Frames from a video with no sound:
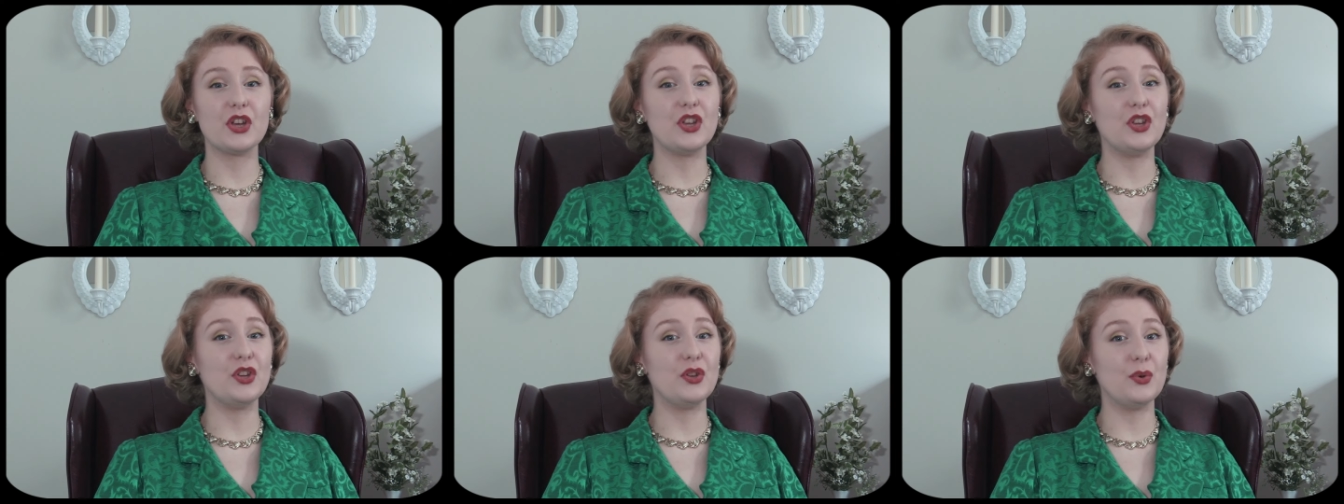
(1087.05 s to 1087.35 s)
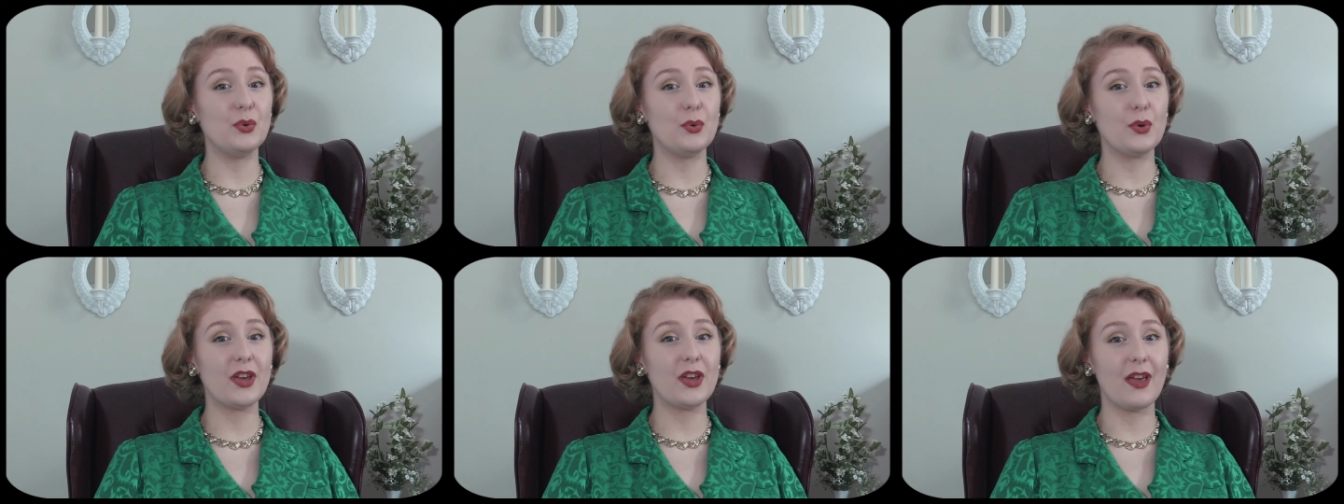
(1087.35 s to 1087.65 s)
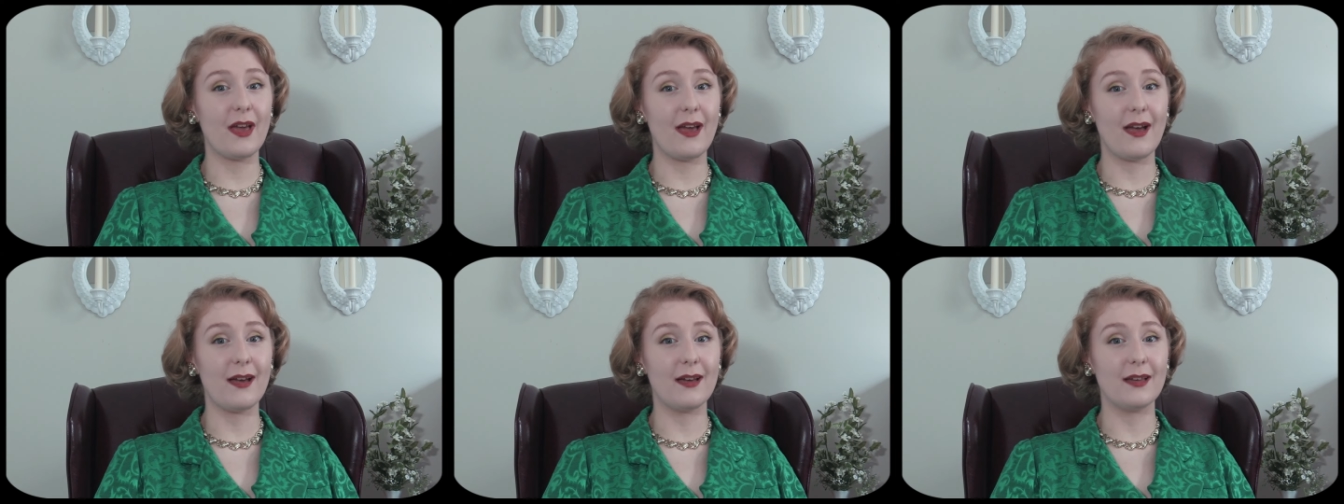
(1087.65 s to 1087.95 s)
you
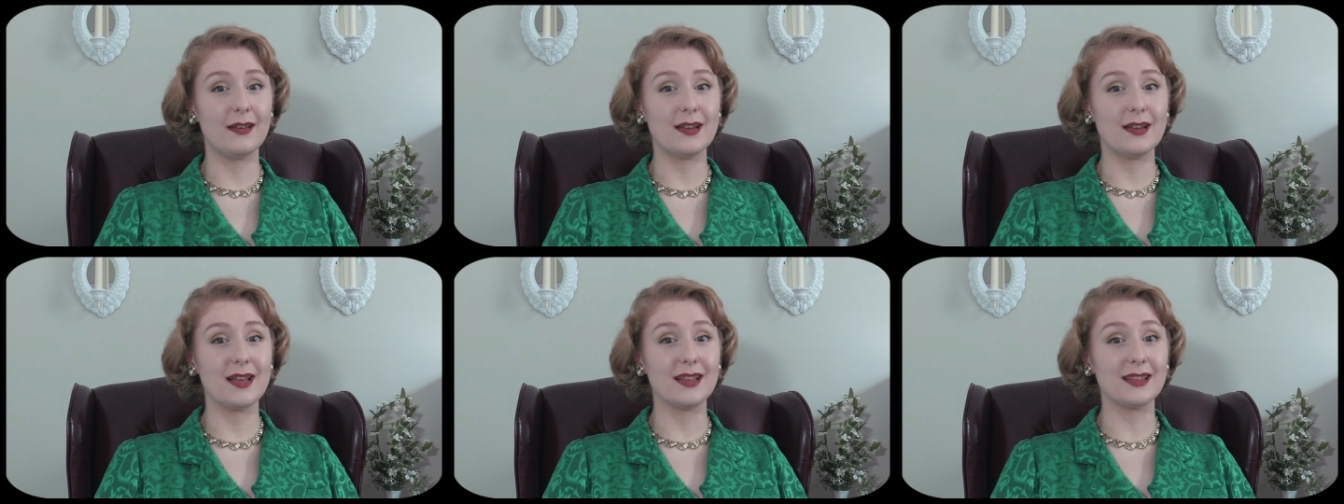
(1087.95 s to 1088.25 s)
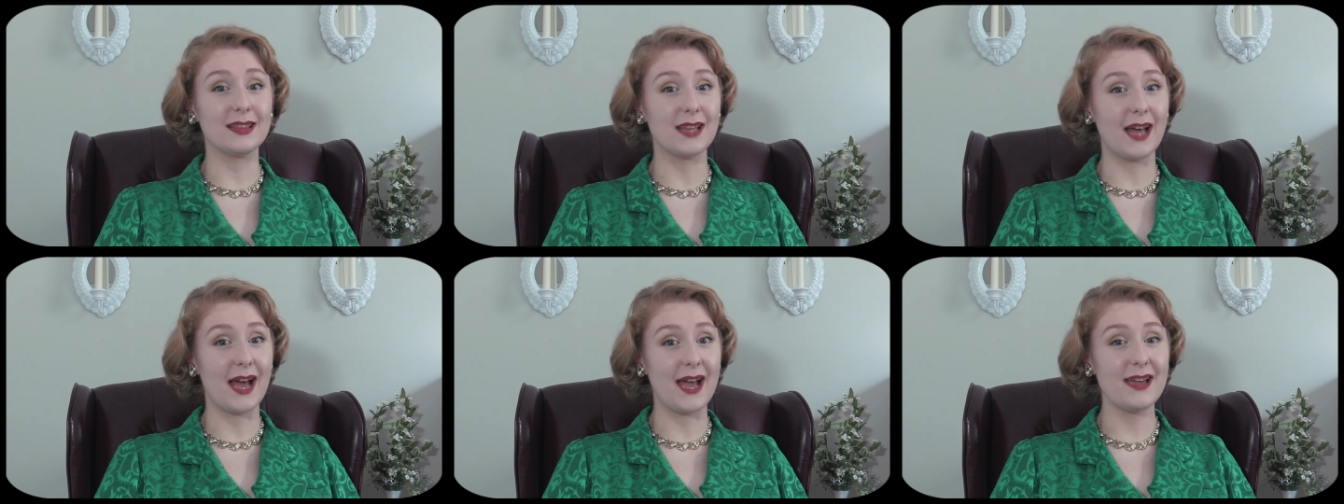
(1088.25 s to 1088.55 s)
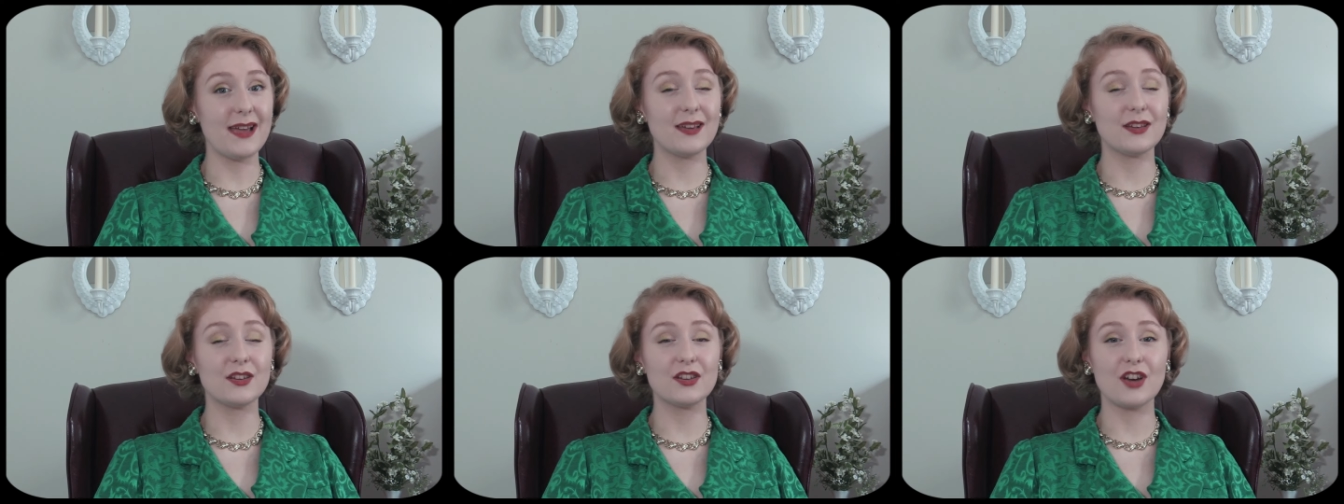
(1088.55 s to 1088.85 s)
can
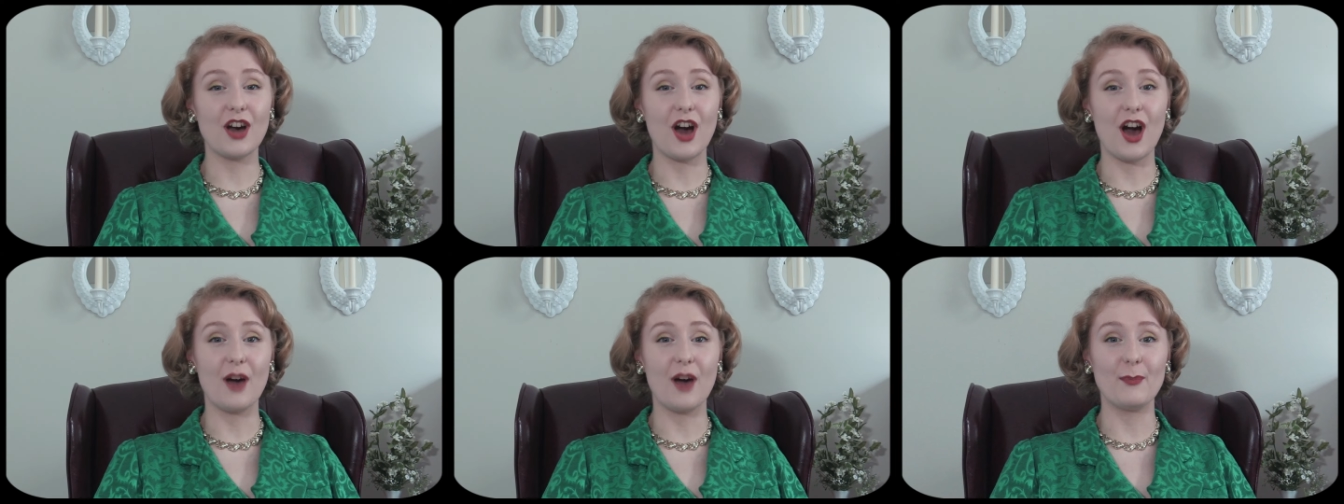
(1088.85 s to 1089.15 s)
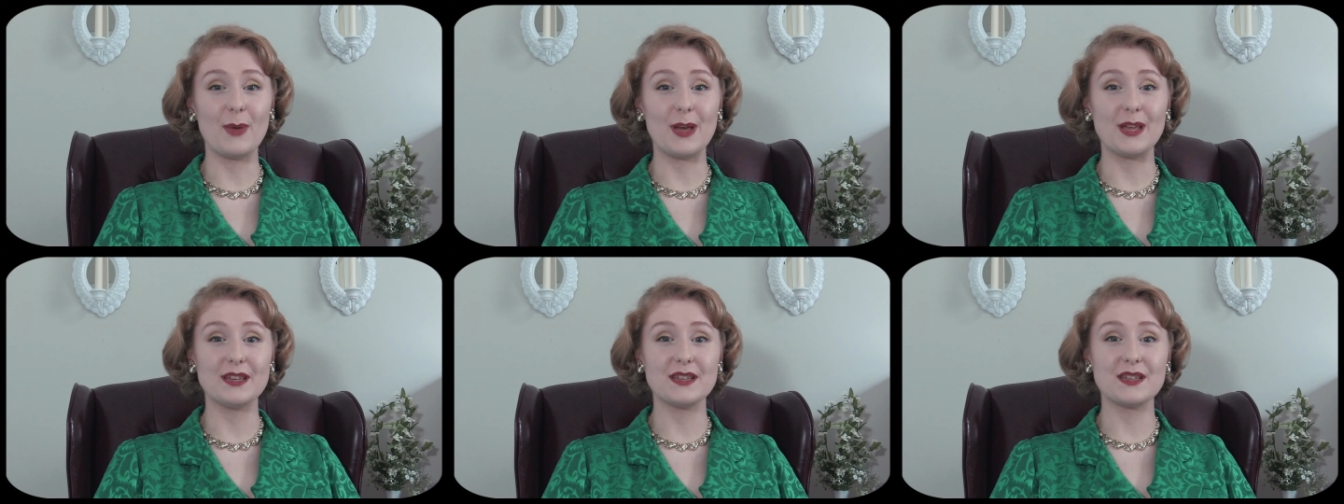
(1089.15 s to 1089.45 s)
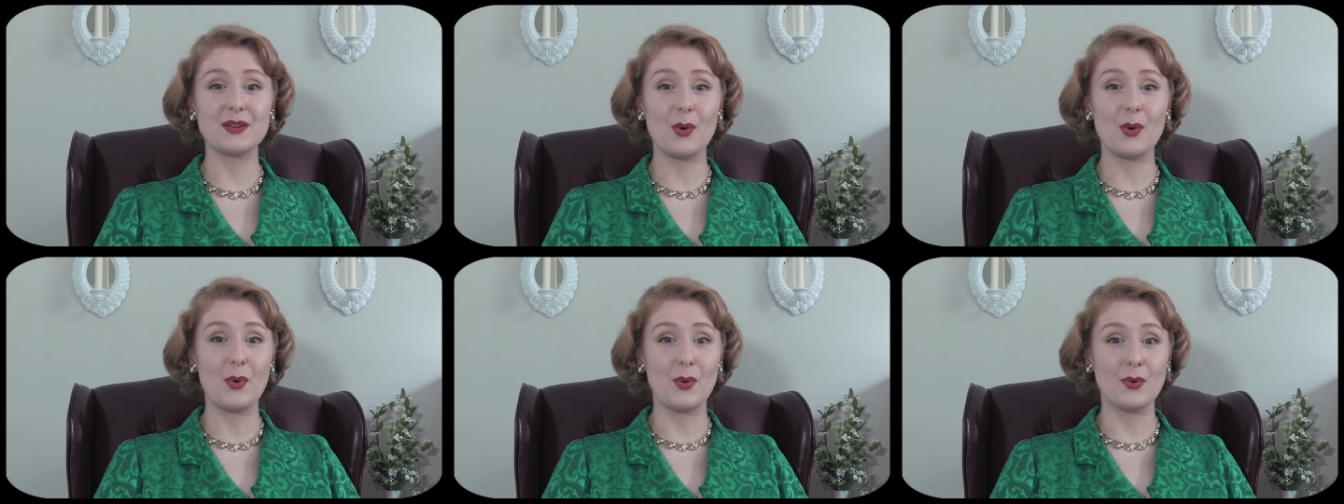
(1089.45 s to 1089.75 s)
like,
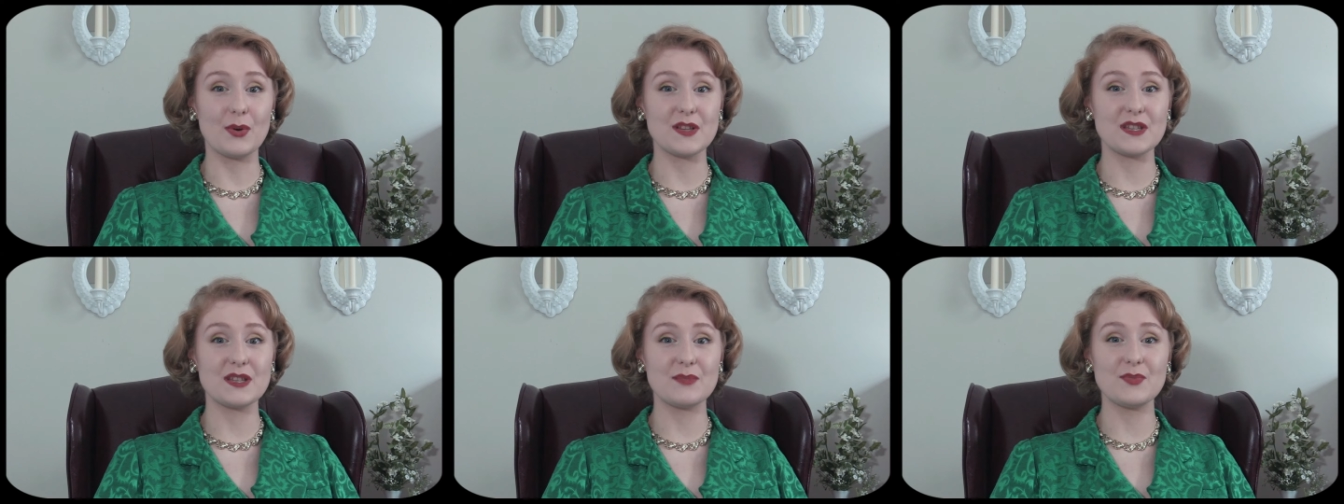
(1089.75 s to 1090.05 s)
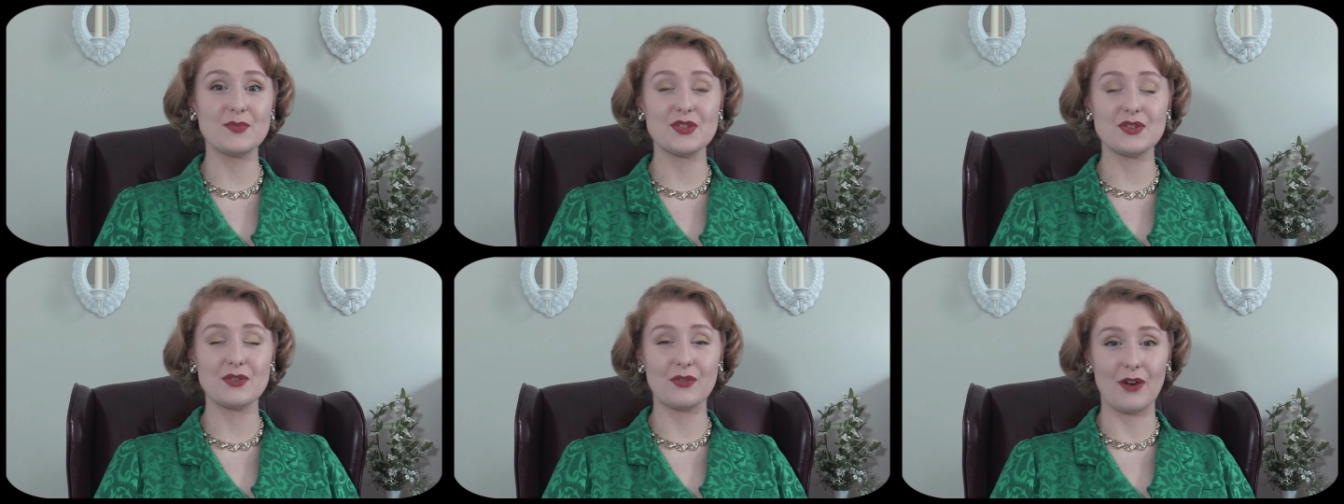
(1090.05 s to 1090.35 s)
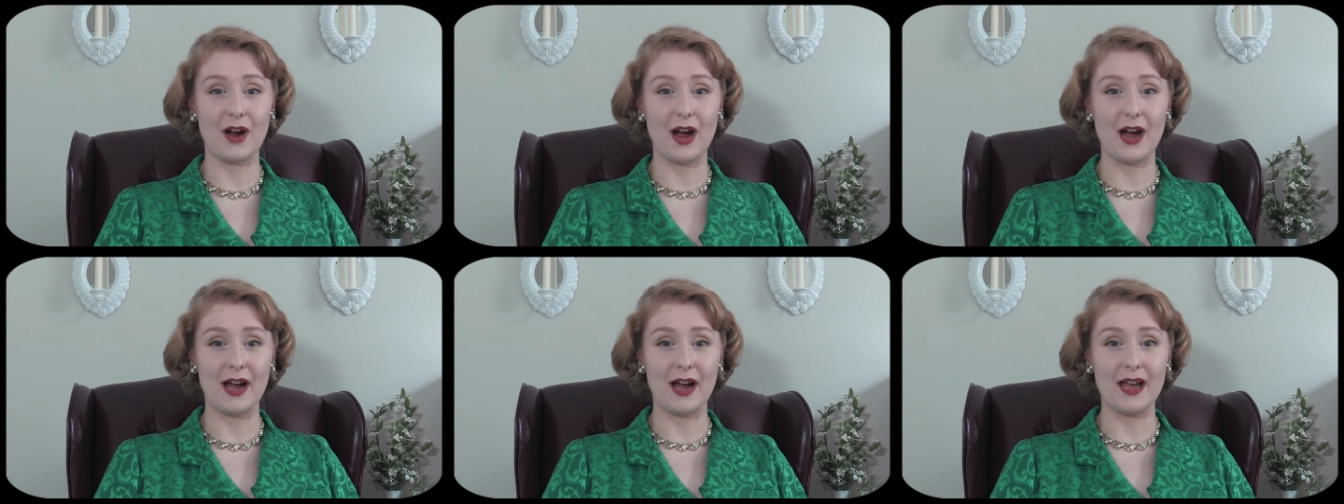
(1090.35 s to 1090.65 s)
comment, or
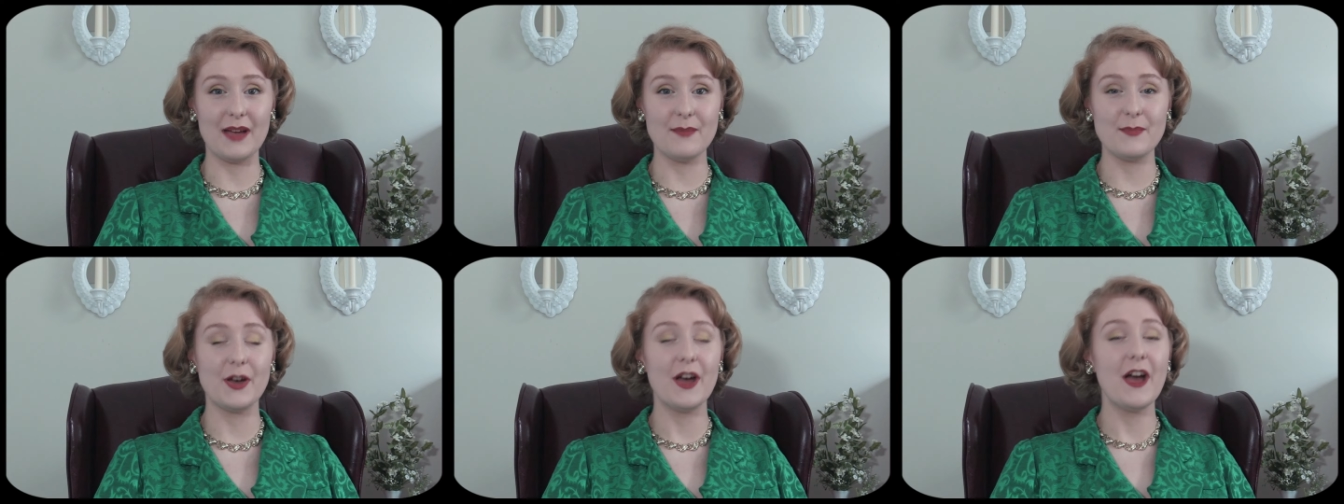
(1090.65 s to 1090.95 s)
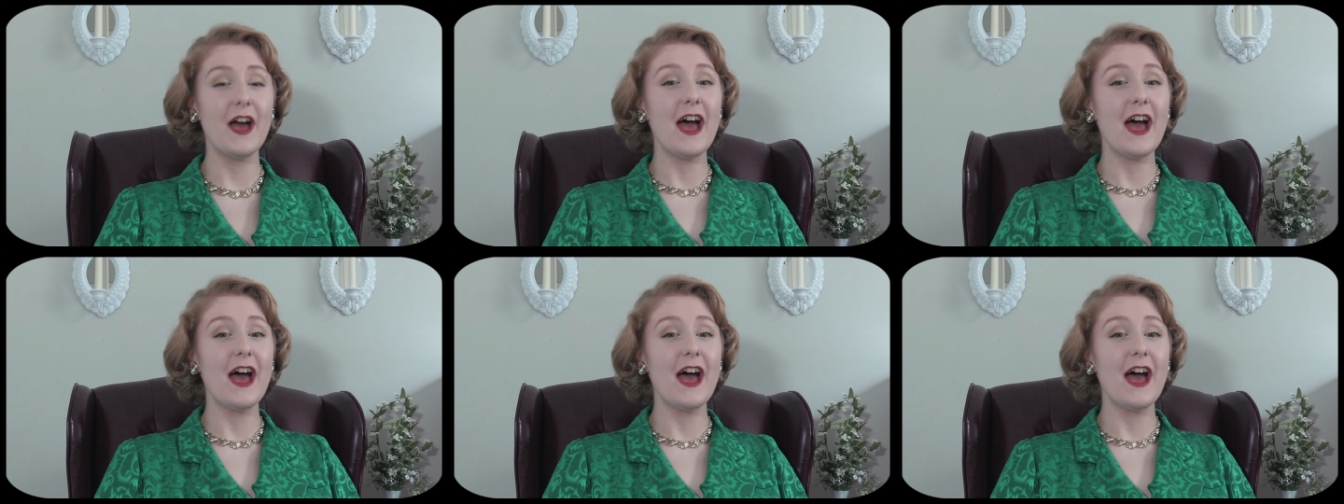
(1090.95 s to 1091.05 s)
subscribe.